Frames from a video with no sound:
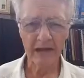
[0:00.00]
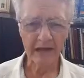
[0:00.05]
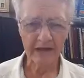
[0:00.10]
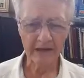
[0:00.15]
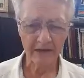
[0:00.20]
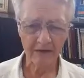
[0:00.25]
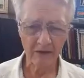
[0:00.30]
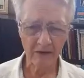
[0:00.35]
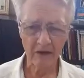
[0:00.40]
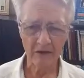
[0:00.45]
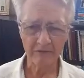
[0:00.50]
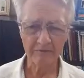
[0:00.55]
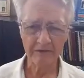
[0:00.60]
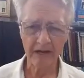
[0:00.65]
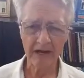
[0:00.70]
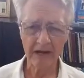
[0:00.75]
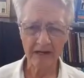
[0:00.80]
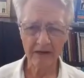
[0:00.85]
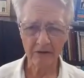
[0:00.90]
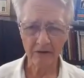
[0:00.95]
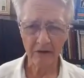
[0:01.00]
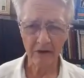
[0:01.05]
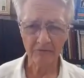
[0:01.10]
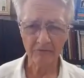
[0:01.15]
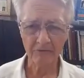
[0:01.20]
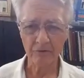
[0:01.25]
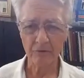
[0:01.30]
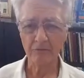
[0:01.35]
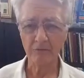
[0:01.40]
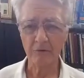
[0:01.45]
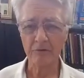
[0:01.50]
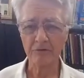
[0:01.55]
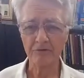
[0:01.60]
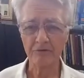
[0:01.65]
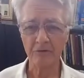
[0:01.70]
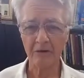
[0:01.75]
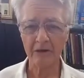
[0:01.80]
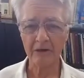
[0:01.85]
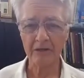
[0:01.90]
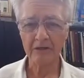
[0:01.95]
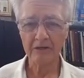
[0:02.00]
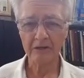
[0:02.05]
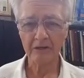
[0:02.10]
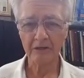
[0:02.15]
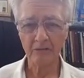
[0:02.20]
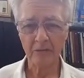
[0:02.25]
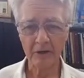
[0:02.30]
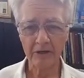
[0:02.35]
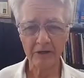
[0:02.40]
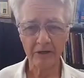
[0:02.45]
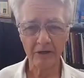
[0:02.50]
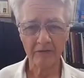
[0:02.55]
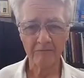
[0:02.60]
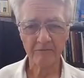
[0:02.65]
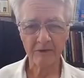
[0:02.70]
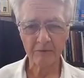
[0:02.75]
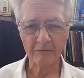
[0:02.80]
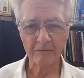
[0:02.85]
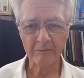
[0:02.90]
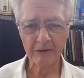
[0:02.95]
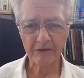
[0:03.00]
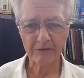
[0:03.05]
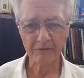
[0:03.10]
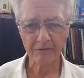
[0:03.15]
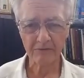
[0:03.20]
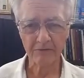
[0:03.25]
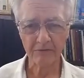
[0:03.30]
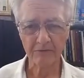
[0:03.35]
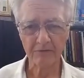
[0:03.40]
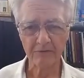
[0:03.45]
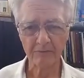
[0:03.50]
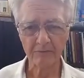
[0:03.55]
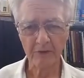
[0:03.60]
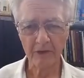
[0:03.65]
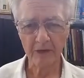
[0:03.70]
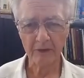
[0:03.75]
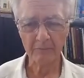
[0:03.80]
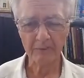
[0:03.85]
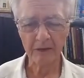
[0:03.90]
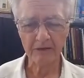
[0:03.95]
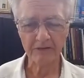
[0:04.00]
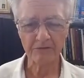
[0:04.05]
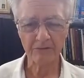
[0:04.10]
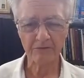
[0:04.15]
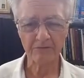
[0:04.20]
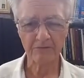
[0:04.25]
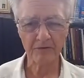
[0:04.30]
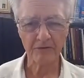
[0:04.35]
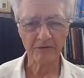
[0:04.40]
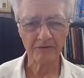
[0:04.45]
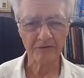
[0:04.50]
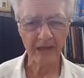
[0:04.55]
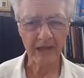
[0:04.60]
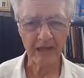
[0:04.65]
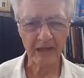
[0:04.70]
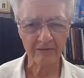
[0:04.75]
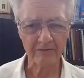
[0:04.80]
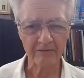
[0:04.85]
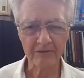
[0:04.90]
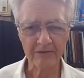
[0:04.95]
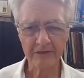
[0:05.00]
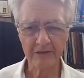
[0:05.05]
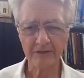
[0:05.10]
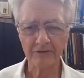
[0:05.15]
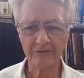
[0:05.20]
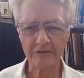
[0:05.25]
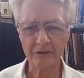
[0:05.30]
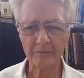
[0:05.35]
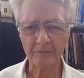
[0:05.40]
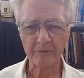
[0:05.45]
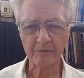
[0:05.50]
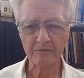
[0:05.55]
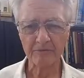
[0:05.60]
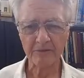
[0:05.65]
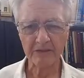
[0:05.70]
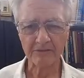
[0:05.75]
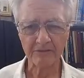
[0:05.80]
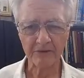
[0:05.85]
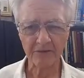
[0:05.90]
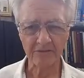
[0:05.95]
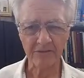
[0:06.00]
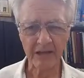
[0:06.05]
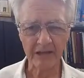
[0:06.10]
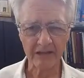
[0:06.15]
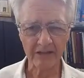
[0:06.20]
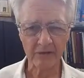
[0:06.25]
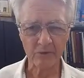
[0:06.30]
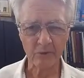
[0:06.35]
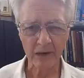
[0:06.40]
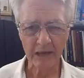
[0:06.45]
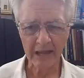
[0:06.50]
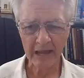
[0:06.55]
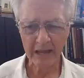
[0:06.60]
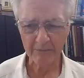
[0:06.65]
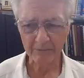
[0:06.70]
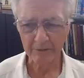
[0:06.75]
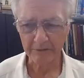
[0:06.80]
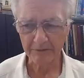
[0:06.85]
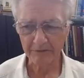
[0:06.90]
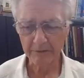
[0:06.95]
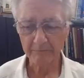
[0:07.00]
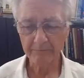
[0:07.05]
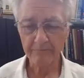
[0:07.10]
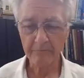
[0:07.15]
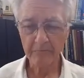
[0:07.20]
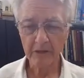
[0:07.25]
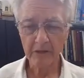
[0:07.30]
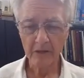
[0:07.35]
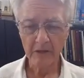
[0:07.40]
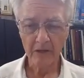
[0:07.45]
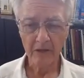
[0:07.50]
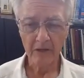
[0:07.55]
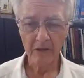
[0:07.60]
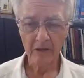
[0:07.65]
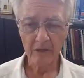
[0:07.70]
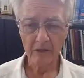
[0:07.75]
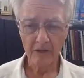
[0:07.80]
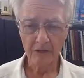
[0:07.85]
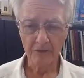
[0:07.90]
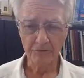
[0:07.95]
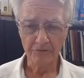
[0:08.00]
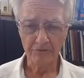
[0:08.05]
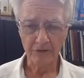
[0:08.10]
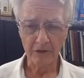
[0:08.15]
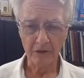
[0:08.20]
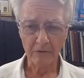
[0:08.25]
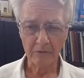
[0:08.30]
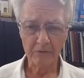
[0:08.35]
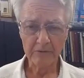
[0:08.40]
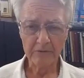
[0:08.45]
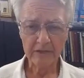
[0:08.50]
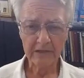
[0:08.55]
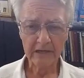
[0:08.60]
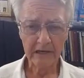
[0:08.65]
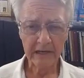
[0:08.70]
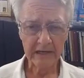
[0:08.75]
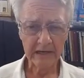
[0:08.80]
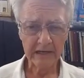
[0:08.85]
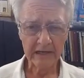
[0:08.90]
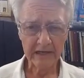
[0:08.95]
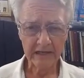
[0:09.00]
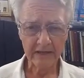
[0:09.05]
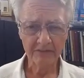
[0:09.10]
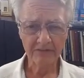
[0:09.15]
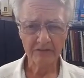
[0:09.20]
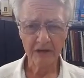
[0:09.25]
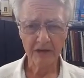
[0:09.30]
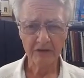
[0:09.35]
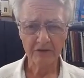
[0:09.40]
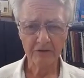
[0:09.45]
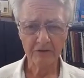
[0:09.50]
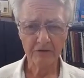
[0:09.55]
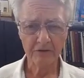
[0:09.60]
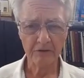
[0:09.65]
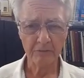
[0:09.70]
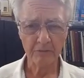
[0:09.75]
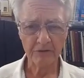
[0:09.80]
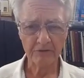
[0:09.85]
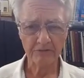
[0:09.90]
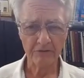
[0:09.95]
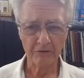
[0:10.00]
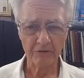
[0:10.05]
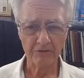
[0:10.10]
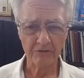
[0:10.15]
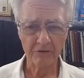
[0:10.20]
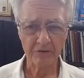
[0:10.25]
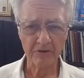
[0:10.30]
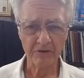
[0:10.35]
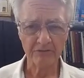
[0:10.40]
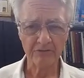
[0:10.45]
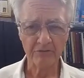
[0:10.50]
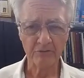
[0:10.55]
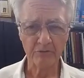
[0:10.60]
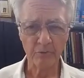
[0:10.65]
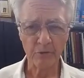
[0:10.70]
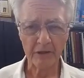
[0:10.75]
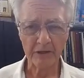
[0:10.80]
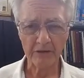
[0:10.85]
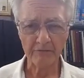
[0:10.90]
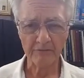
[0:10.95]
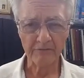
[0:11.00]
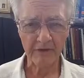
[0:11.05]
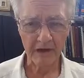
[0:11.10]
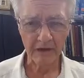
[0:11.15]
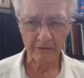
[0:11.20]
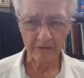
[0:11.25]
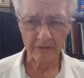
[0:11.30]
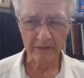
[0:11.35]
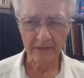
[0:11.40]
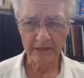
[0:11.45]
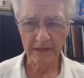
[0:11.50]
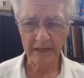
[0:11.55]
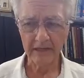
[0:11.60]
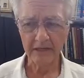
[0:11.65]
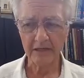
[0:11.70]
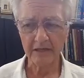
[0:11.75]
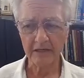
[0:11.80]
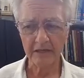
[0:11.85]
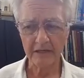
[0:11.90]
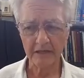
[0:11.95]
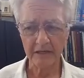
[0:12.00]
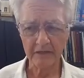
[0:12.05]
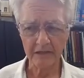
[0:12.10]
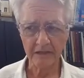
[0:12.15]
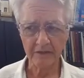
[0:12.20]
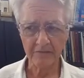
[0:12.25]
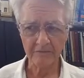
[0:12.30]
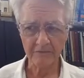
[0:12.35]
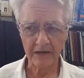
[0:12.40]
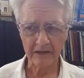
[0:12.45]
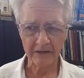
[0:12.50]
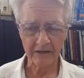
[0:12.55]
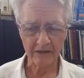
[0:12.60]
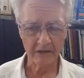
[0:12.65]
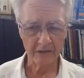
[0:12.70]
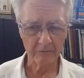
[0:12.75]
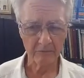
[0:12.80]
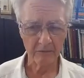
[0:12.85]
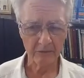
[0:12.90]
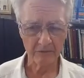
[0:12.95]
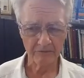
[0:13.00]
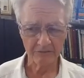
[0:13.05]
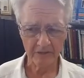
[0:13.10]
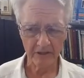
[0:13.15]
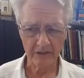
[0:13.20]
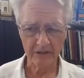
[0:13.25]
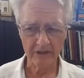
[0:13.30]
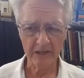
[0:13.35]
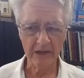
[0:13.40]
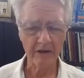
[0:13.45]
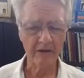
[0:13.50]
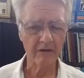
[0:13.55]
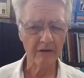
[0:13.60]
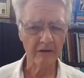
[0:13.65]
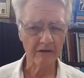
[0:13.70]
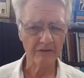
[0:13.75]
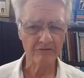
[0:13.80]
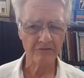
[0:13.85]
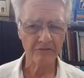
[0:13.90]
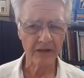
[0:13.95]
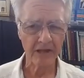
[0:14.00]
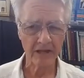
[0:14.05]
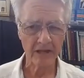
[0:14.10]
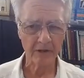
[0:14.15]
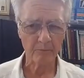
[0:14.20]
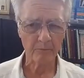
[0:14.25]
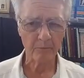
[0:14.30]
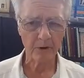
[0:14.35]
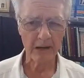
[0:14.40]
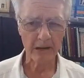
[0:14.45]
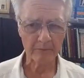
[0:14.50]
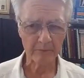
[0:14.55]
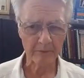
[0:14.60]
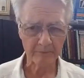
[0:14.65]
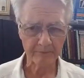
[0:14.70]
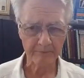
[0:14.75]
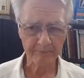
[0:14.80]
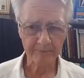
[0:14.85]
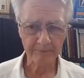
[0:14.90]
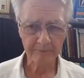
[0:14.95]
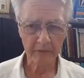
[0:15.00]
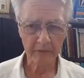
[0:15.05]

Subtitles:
on and off, so forth and so on. When fibromyalgia patients first have the symptoms, that's exactly what happens. So he started doing a research, and this is what he found. Again, he found that it was an inherited genetic problem.